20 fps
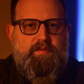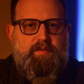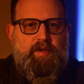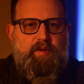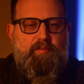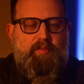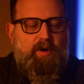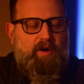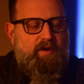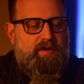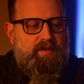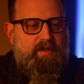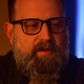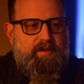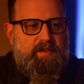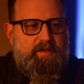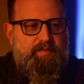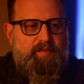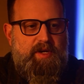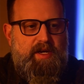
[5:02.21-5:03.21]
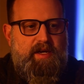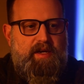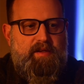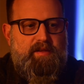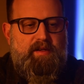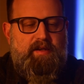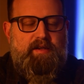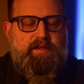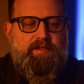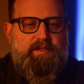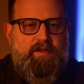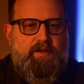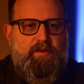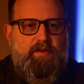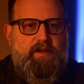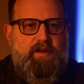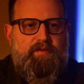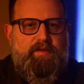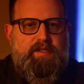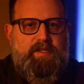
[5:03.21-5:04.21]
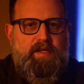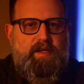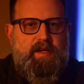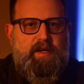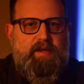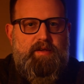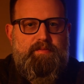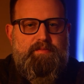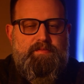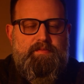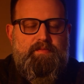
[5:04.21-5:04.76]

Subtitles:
embarked on this path, and I still love it today.